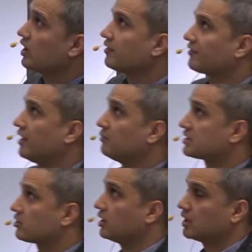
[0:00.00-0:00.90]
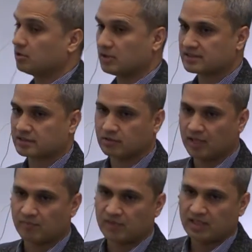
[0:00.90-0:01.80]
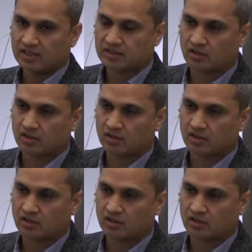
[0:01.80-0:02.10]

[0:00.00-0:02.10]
One of them is called OSCOAP. It's